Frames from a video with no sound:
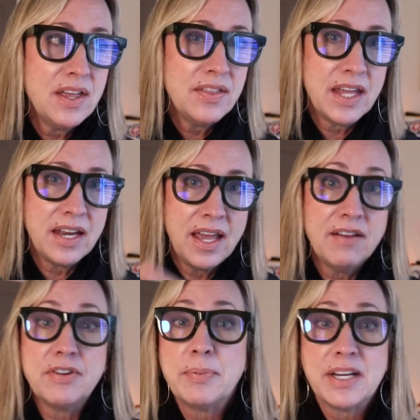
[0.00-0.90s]
that
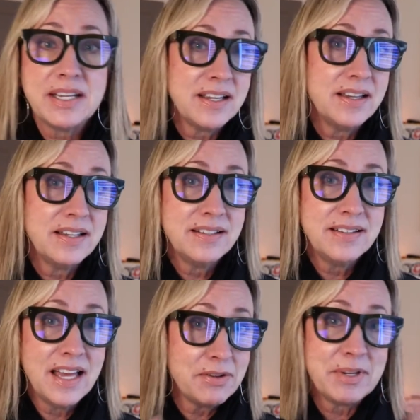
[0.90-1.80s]
everybody's
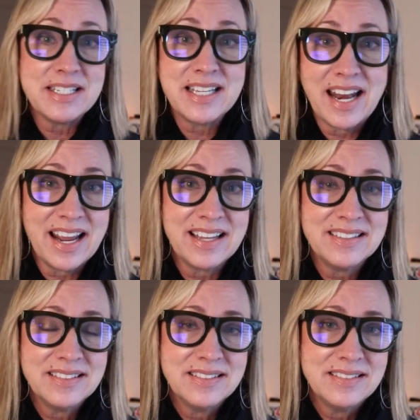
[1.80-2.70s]
getting.
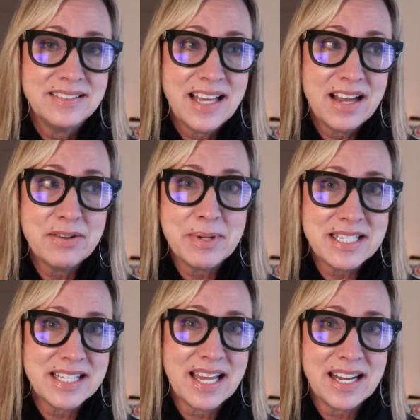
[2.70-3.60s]
Everybody's
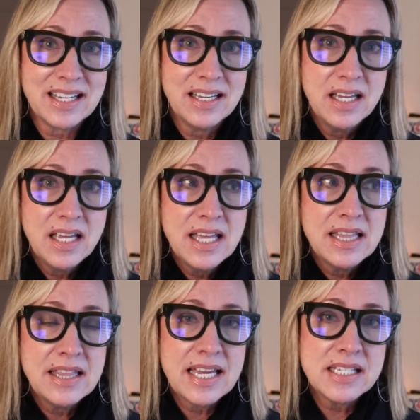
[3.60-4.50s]
getting.
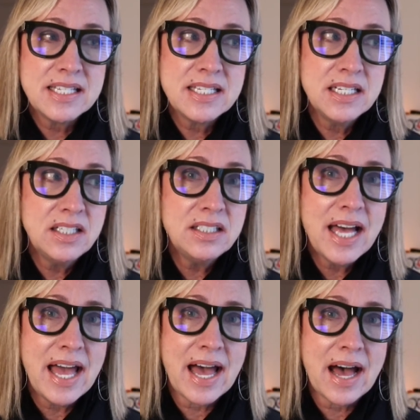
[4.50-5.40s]
They still
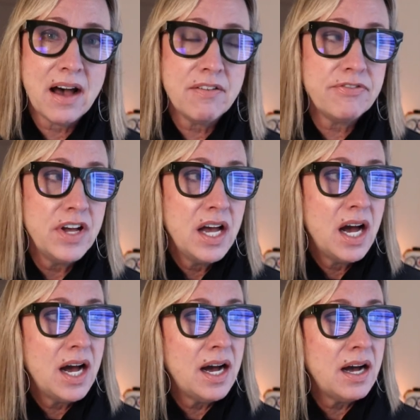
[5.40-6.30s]
have
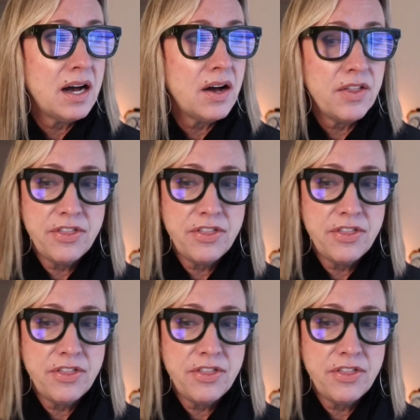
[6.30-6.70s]
they